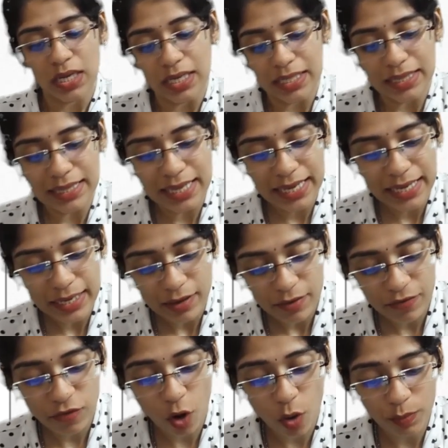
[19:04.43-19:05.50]
They
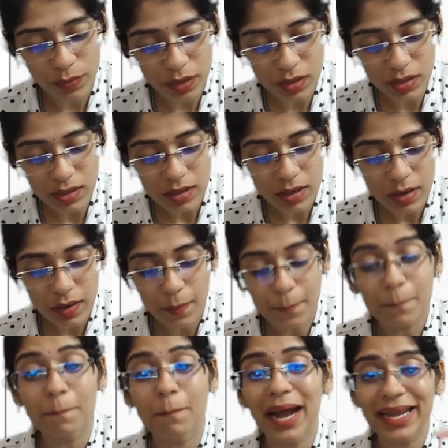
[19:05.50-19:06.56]
form the
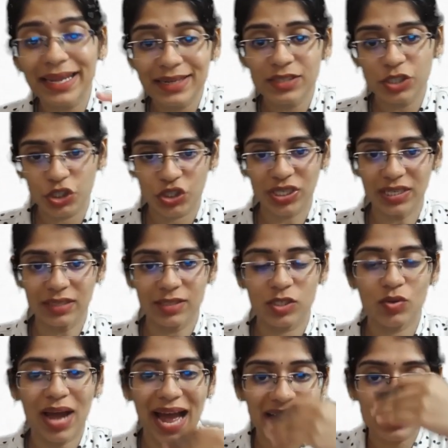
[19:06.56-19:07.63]
myelin sheath.
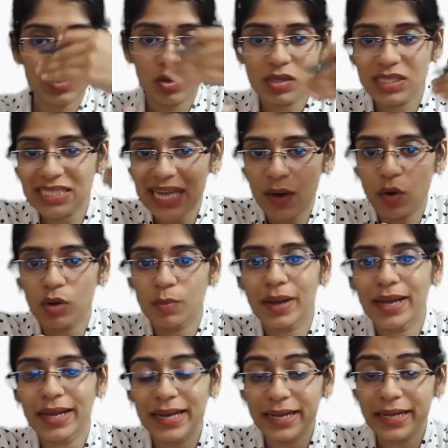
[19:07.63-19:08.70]
So axon is covered by
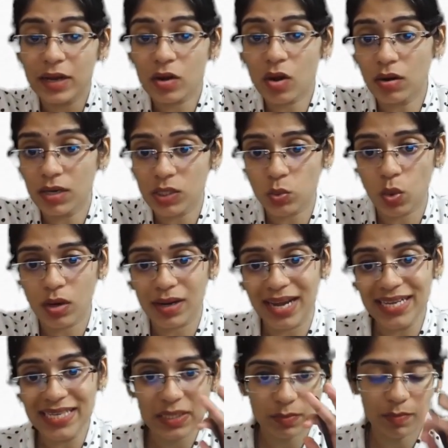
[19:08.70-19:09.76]
a layer called as what,
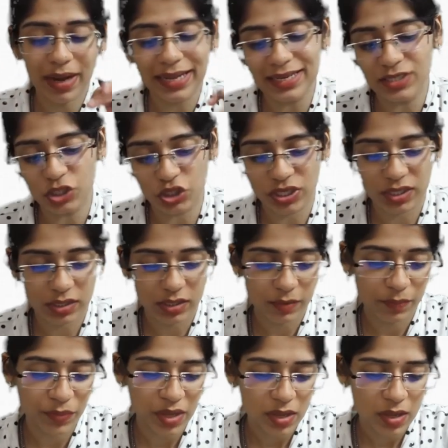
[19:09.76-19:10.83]
guys? Myelin sheath.
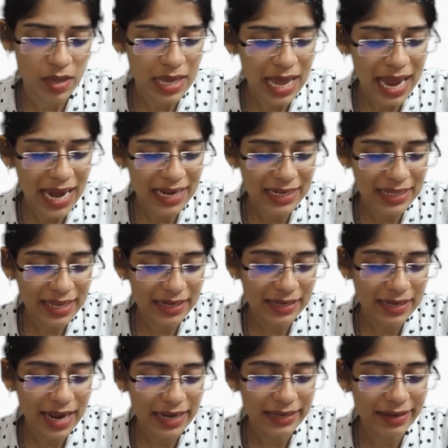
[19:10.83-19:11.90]
And
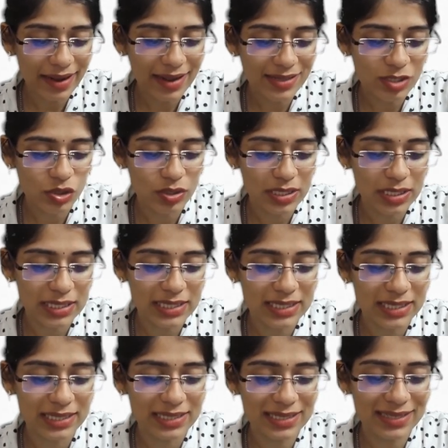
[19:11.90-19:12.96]
then at last you can
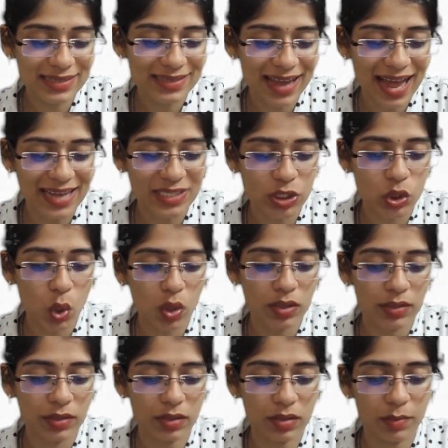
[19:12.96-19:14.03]
see this
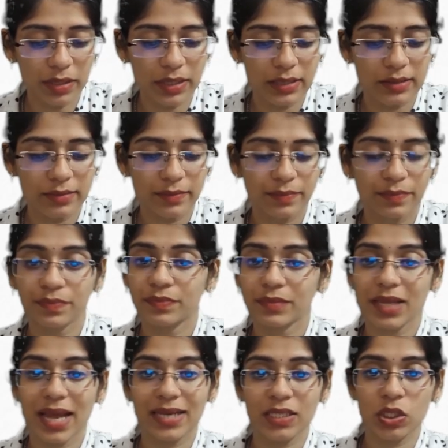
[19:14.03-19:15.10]
axon terminal.
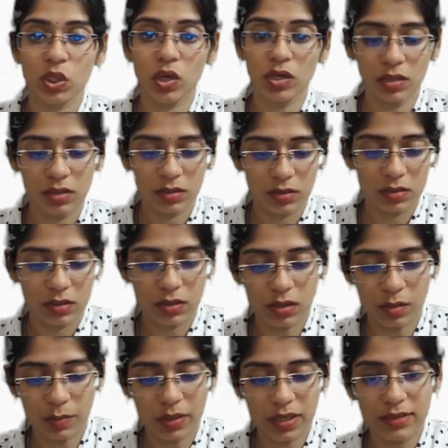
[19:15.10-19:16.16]
Axon
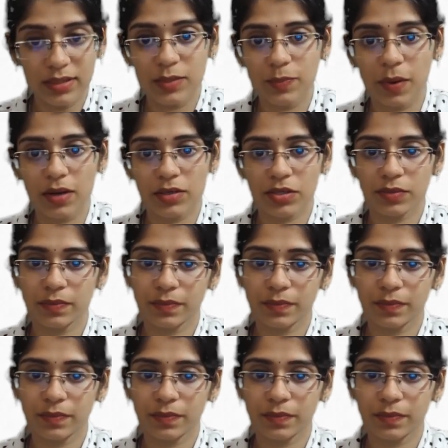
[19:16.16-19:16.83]
terminal, this part.